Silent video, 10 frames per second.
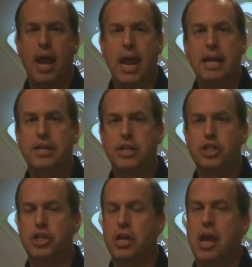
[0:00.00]
In
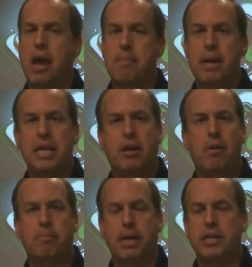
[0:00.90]
addition, many
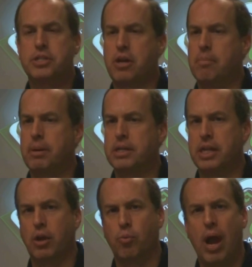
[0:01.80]
companies
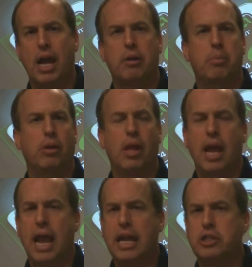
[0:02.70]
like Rackable,
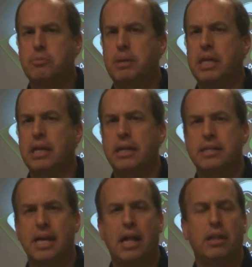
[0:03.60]
HP,
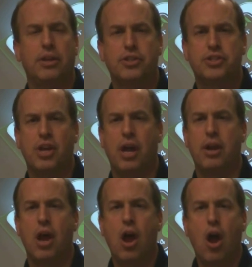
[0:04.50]
Dell, and
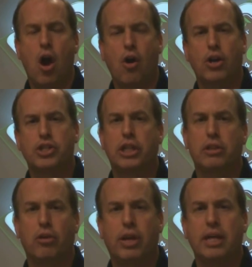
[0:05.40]
Sun, are actually
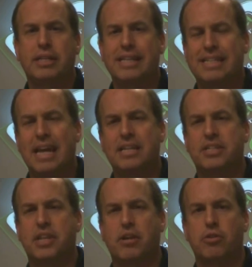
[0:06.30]
looking to data
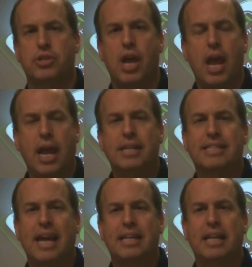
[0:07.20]
centers inside